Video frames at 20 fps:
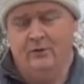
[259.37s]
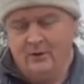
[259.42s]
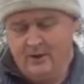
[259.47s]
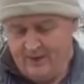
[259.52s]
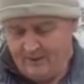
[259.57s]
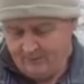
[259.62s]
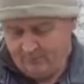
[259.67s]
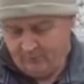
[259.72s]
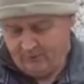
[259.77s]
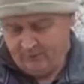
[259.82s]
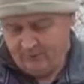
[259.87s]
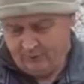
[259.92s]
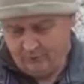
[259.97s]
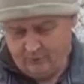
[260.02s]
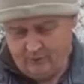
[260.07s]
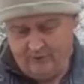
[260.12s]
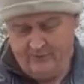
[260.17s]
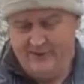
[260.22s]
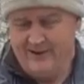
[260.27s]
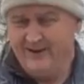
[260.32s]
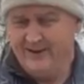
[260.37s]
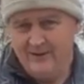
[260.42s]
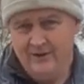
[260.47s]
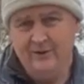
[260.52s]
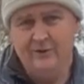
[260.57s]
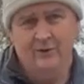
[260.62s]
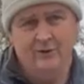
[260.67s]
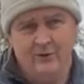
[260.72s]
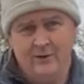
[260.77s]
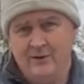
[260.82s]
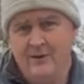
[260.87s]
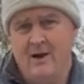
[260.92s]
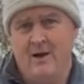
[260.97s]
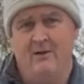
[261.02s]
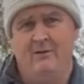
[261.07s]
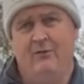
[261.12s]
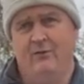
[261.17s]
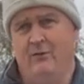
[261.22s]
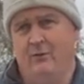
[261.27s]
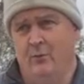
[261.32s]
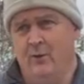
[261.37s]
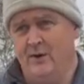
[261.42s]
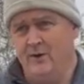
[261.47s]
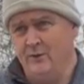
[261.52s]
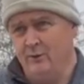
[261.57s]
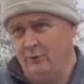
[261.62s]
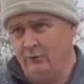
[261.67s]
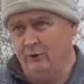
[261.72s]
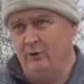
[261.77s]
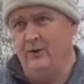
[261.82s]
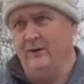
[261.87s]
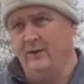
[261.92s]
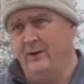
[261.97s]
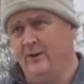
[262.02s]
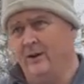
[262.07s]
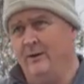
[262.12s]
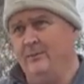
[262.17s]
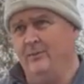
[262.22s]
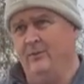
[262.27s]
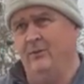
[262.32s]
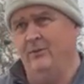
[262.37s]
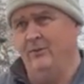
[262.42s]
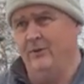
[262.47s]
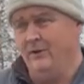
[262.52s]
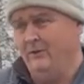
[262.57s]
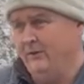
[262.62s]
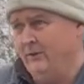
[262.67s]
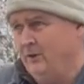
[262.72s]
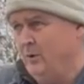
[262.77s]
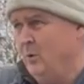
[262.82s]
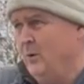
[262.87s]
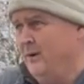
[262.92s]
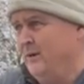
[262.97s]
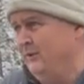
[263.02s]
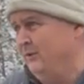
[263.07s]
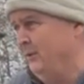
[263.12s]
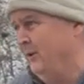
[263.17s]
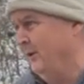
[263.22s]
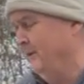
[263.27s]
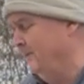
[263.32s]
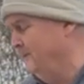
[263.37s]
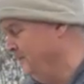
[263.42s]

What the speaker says: apiary tour, and that isn't enough when you're trying to keep the founding queens down.